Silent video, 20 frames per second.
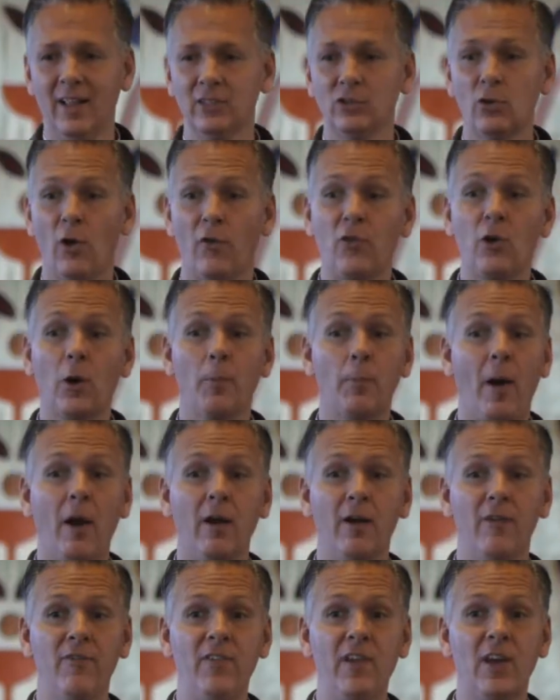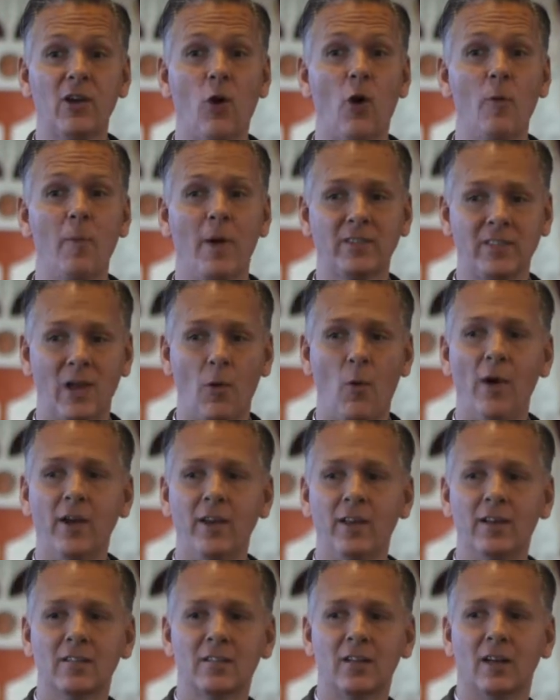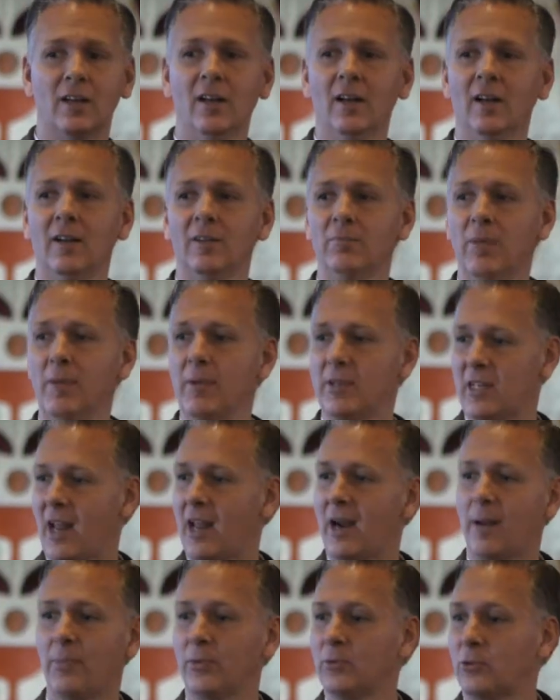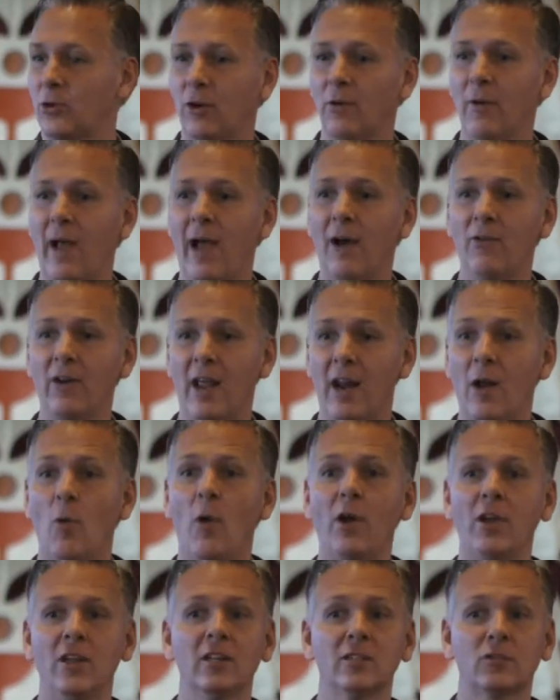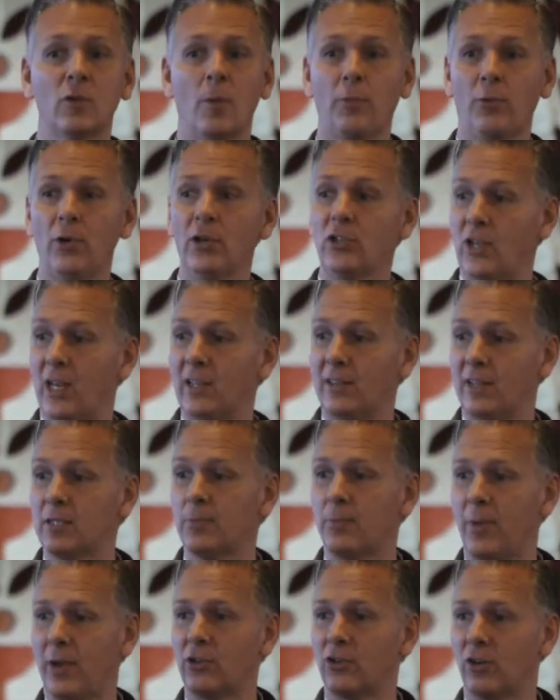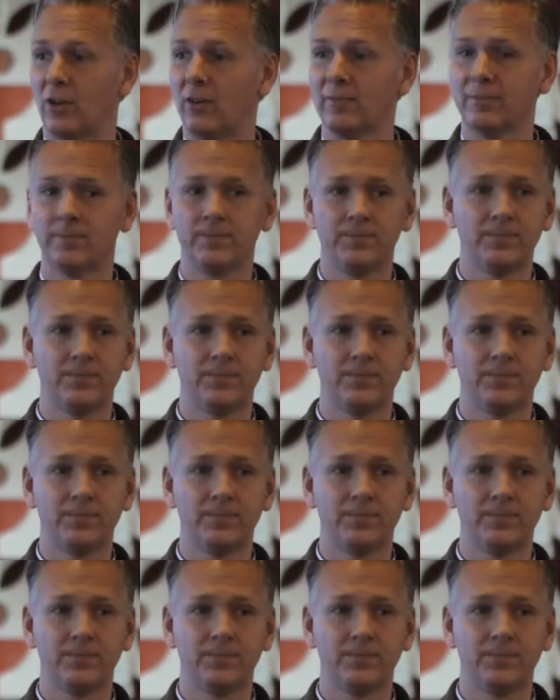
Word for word: So if you're part of Via Comox, I want you just to maybe stand up and turn around, and I want you just to appreciate this picture.